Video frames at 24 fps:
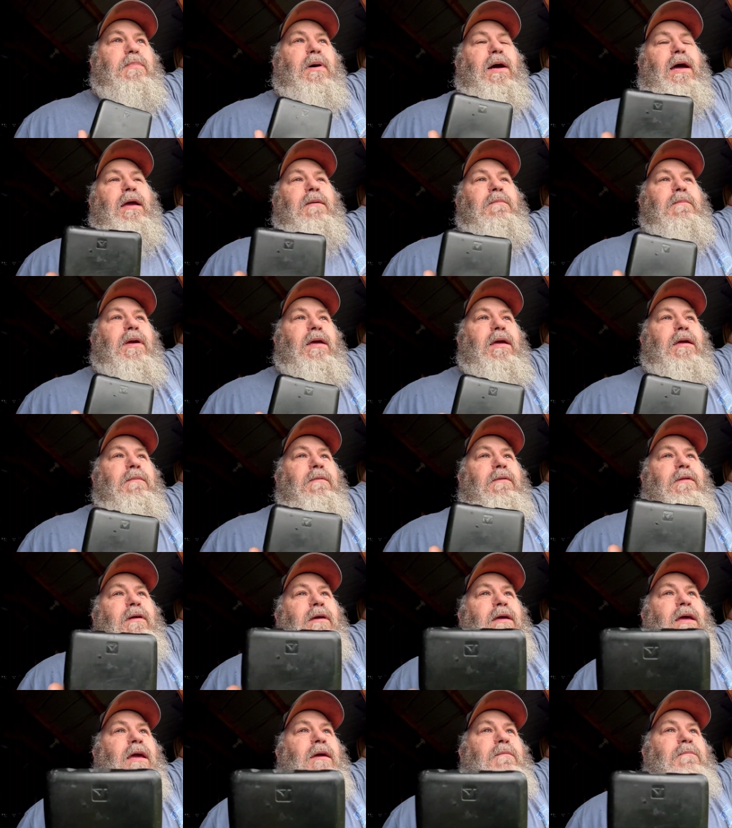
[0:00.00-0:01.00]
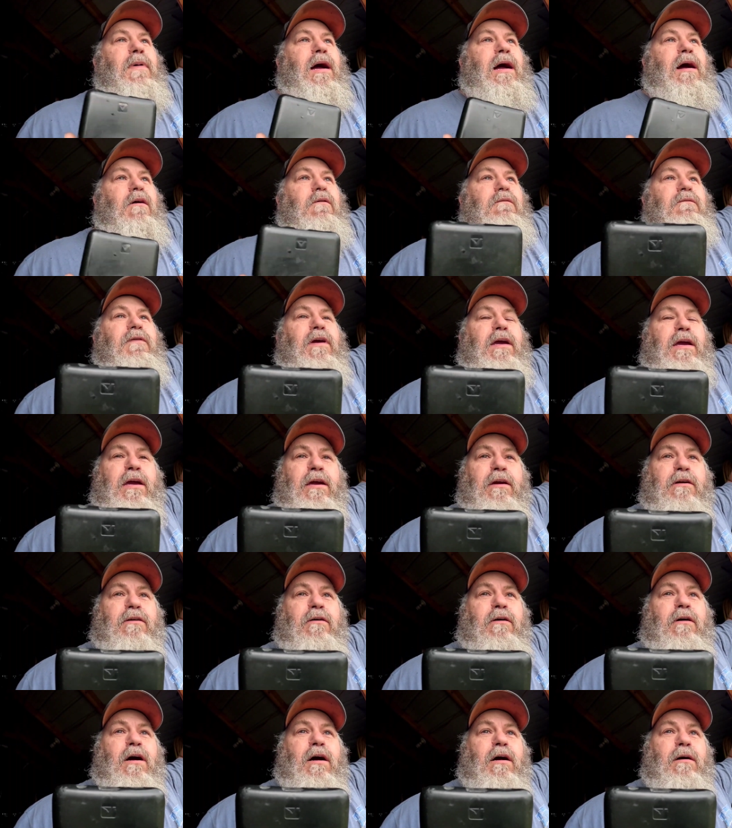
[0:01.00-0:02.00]
you pay me to keep my own
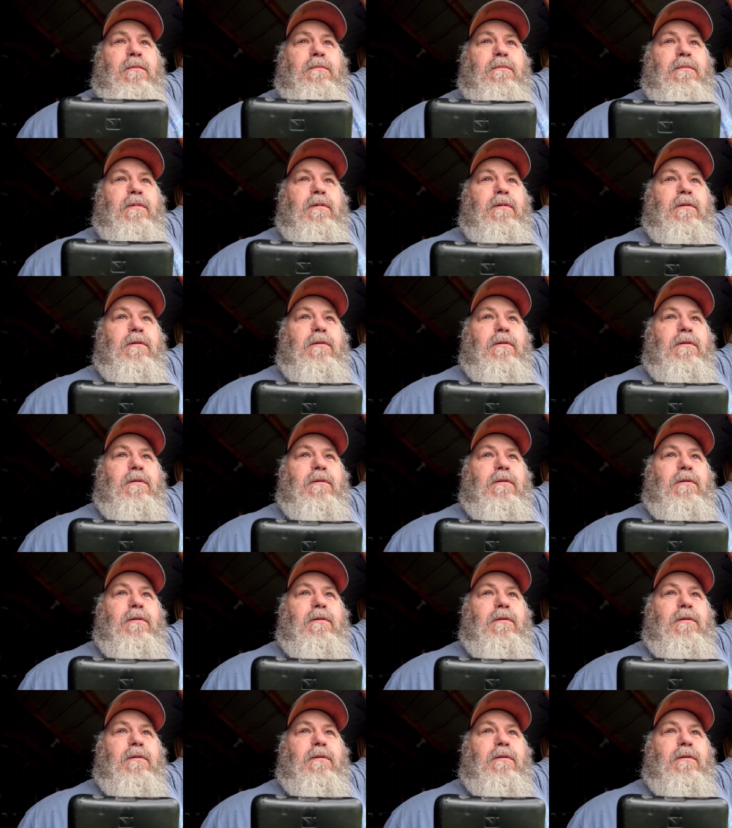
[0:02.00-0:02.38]
vehicle up?